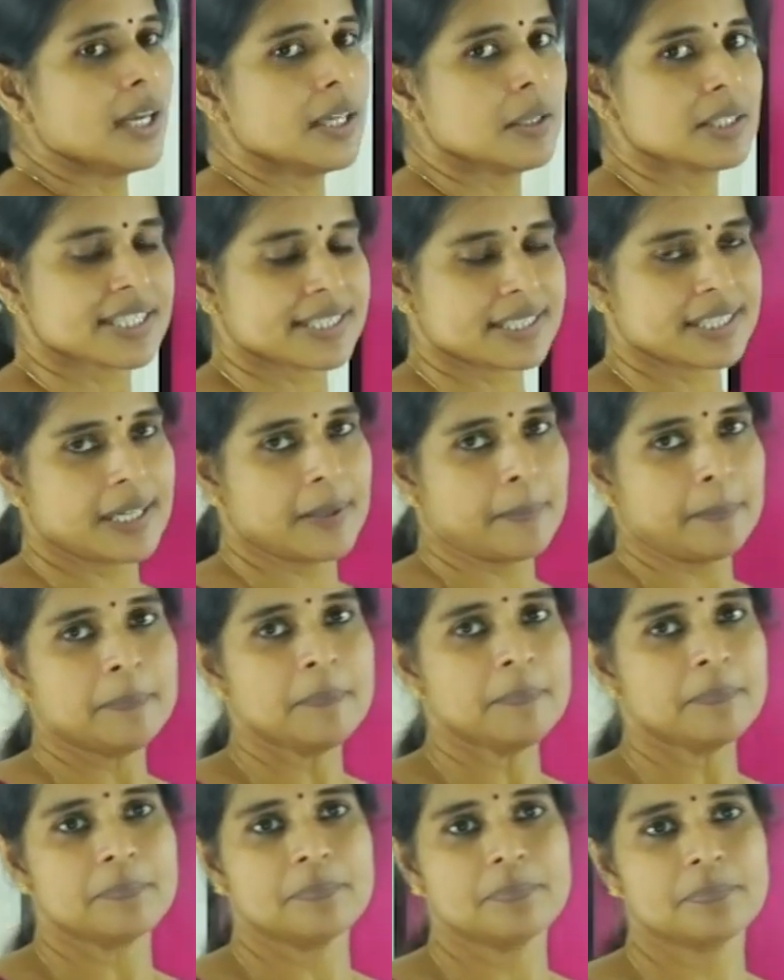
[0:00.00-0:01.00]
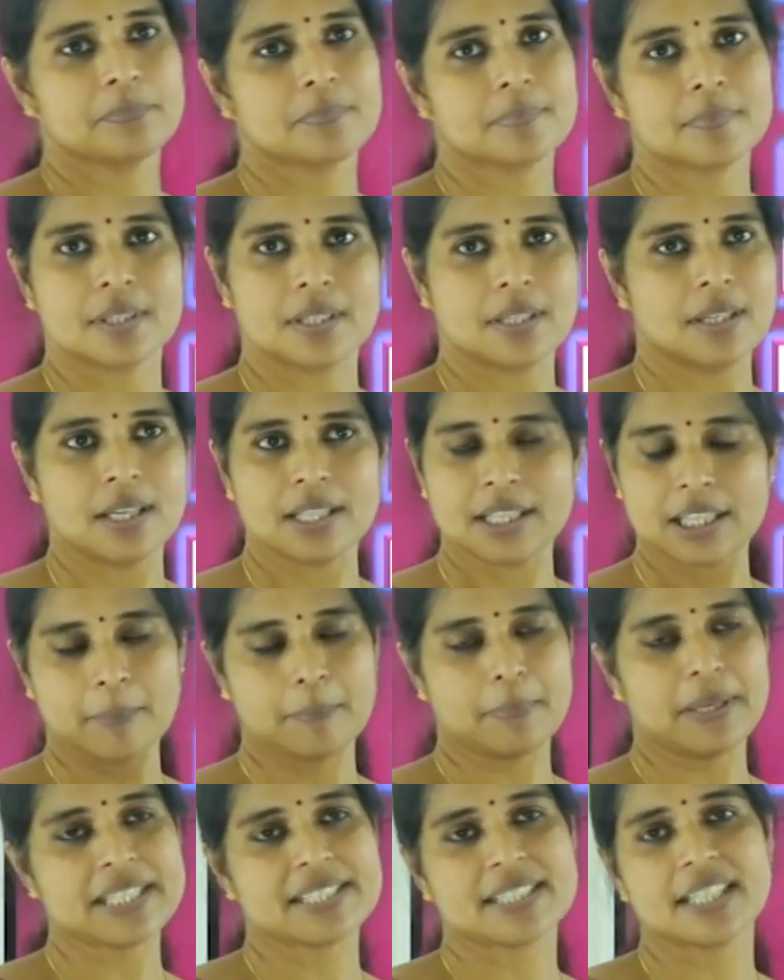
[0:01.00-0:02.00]
stem, the
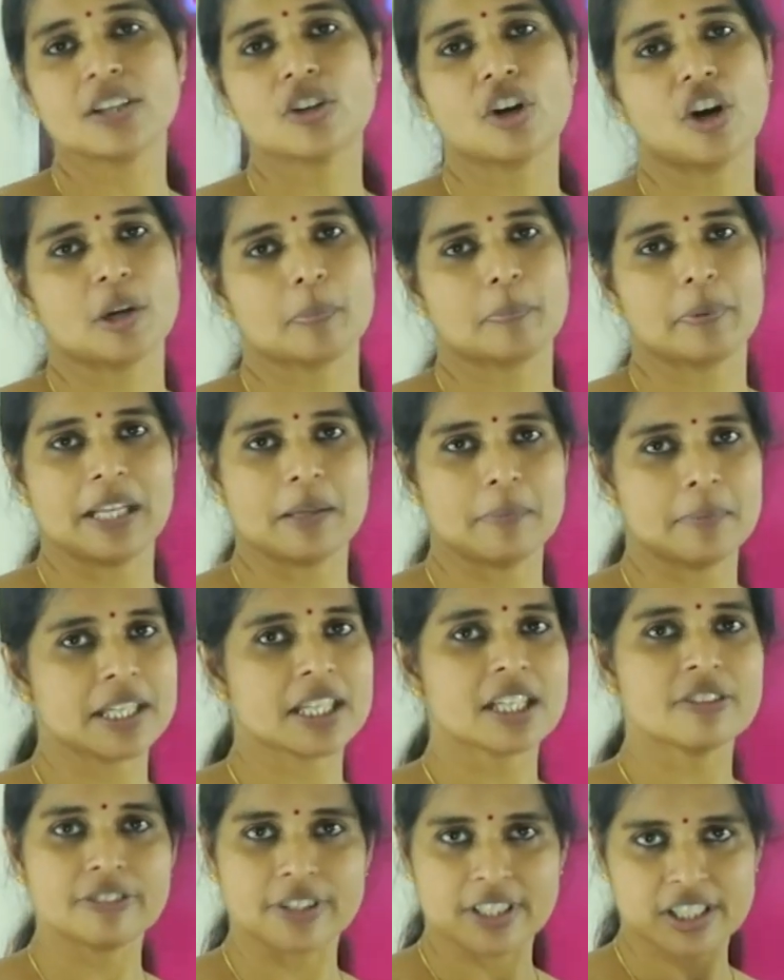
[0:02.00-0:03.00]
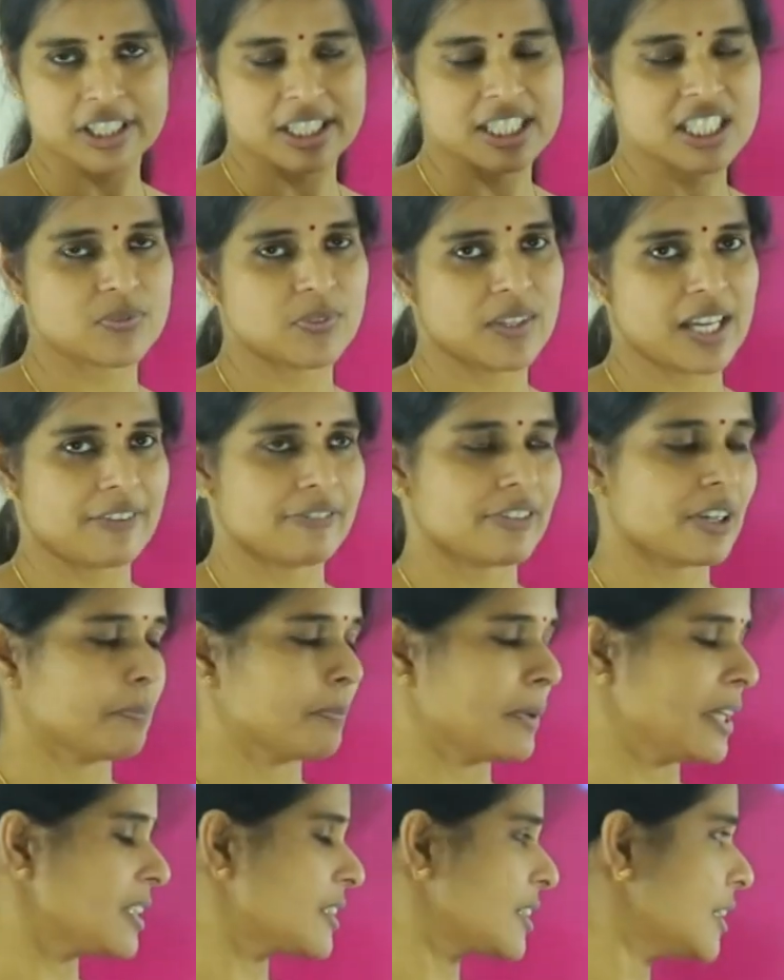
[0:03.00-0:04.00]
basic or preliminary functions we have
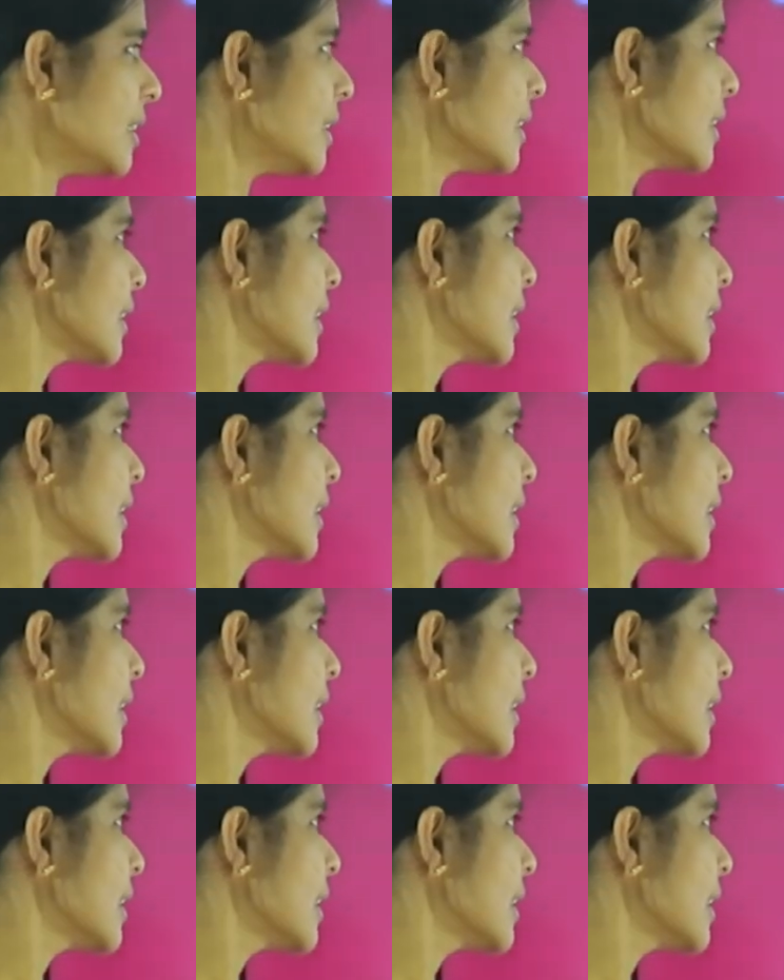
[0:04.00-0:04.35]
completed.